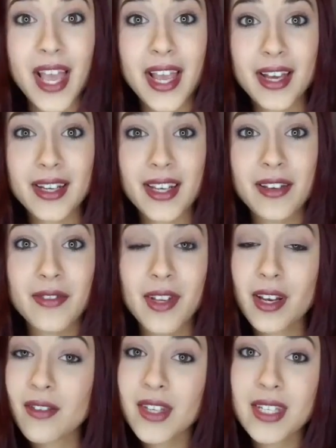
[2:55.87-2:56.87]
And if
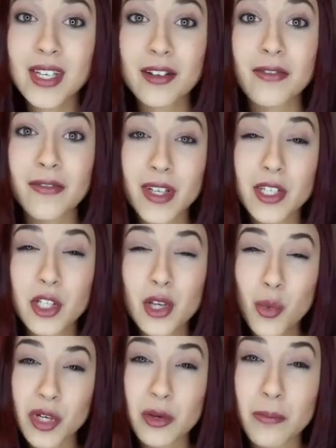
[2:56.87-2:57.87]
none of the stuff fits
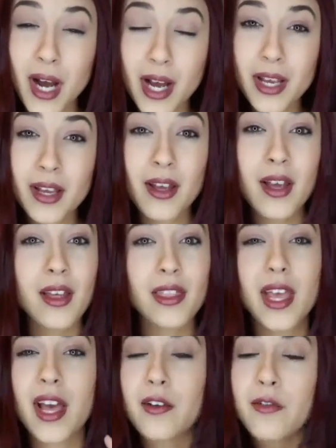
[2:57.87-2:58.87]
you when you buy it,
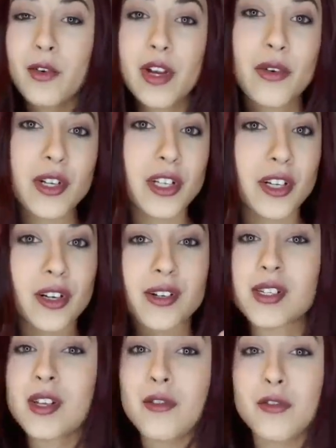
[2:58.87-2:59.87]
they have free
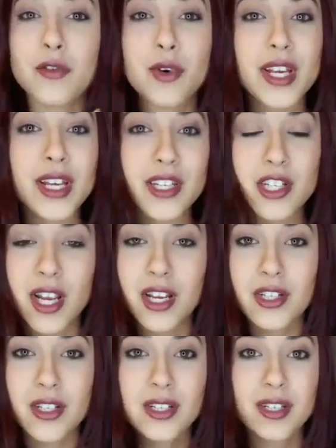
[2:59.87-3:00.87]
returns, free
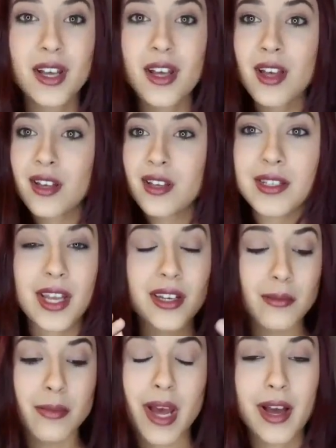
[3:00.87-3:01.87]
exchanges,
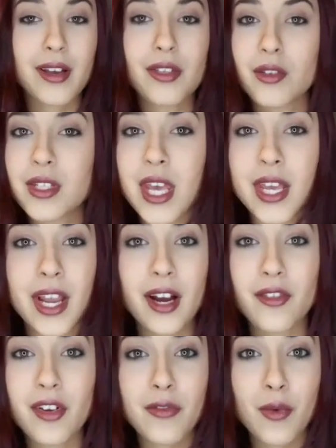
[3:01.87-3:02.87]
send it back, they'll take
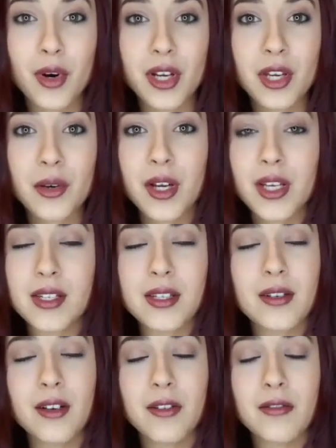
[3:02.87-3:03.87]
care of it for you.
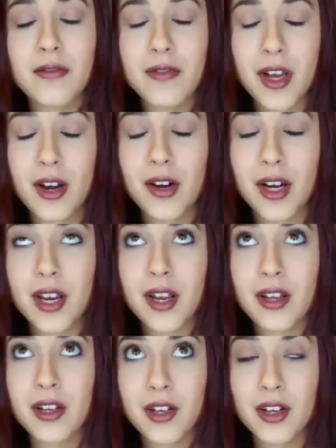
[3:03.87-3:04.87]
It's a
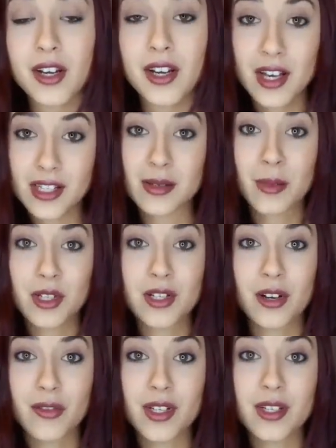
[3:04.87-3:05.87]
very good customer
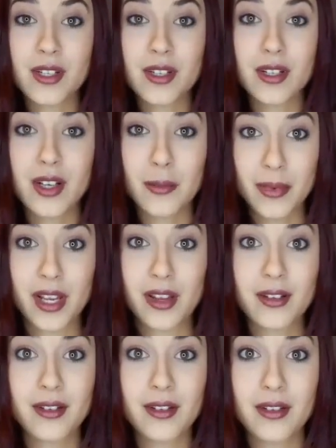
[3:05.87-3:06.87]
service
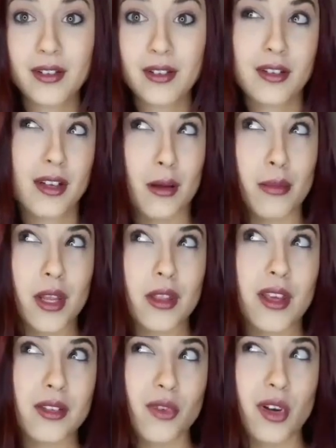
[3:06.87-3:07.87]
company. Company,
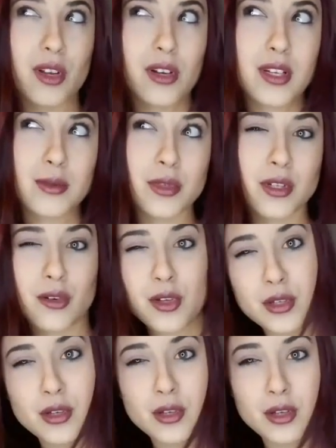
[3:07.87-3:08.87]
that is very good customer
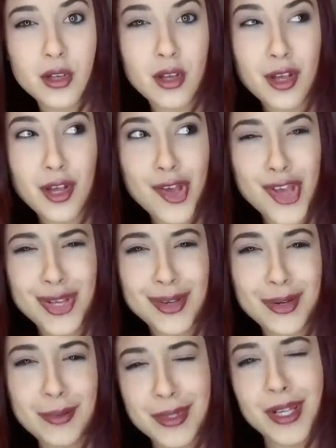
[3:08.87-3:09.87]
service.
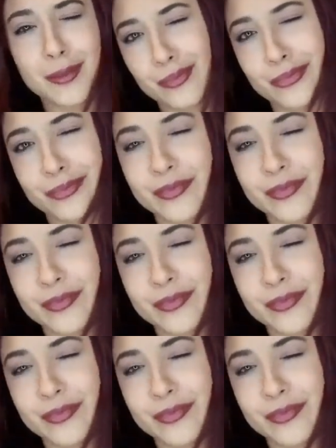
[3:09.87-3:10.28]
You know what I'm saying.